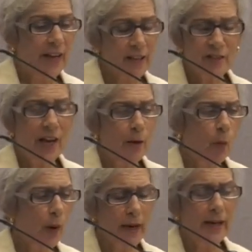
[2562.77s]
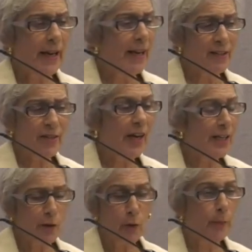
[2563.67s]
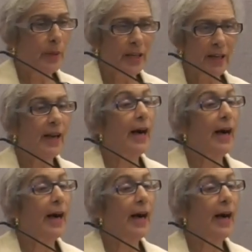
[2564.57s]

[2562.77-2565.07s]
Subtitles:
anti-white, anti-European